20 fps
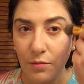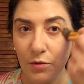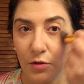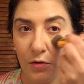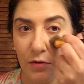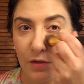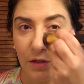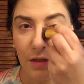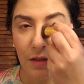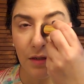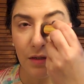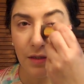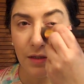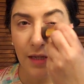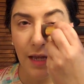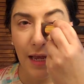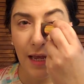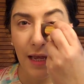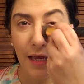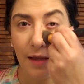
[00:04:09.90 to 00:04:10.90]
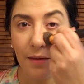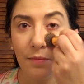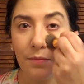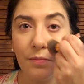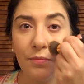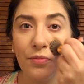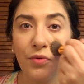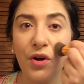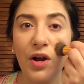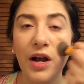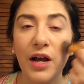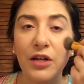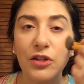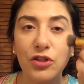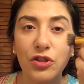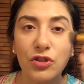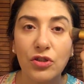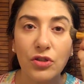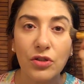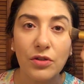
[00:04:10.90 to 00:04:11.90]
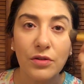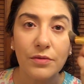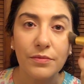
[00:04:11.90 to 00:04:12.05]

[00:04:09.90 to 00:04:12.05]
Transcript: Using the same brush.